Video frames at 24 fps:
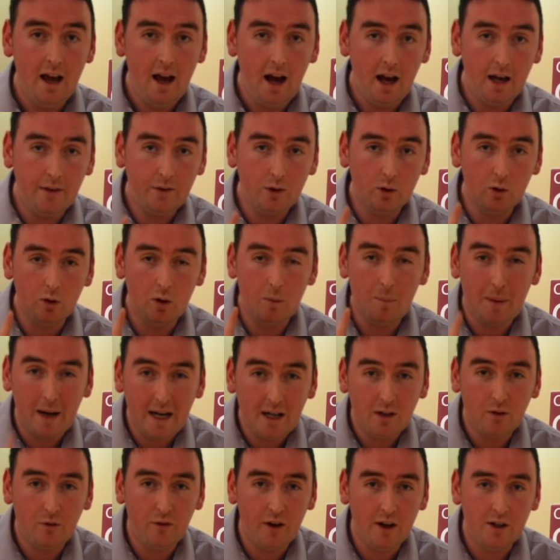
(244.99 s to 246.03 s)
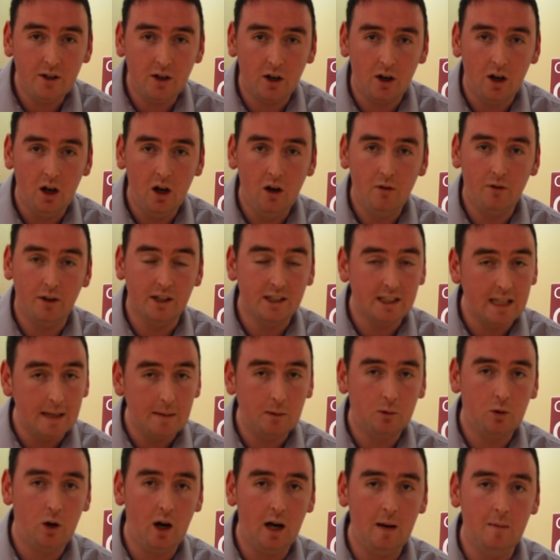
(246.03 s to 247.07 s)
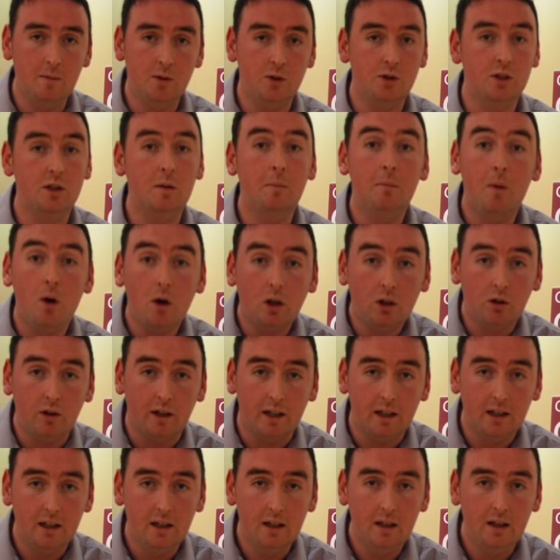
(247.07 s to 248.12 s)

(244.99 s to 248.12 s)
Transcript: And if you're a repeat offender for the same crime, such as a burglary,